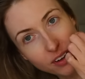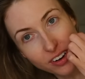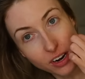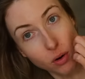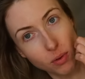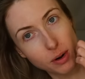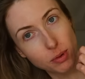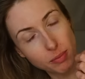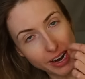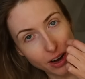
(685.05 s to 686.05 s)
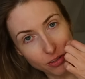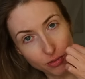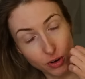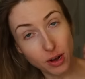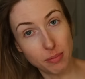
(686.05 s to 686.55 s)
if I don't want to put my hair
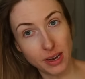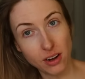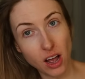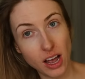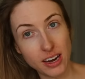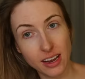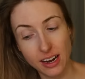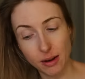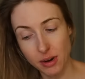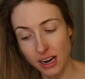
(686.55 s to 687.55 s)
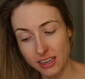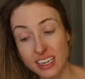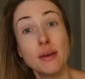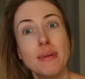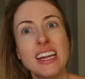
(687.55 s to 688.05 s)
through a big knot and I'm not
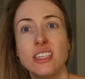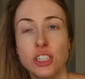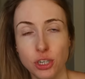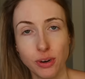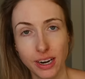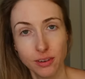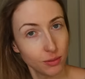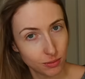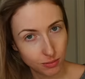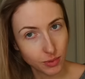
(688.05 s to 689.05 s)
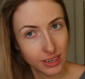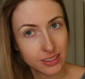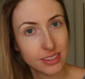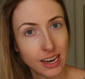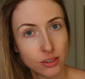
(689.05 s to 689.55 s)
committed to it when
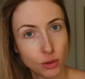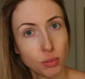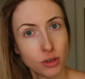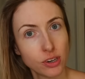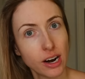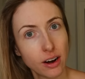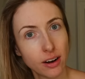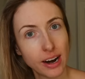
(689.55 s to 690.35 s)
it's attached to a blow dryer, all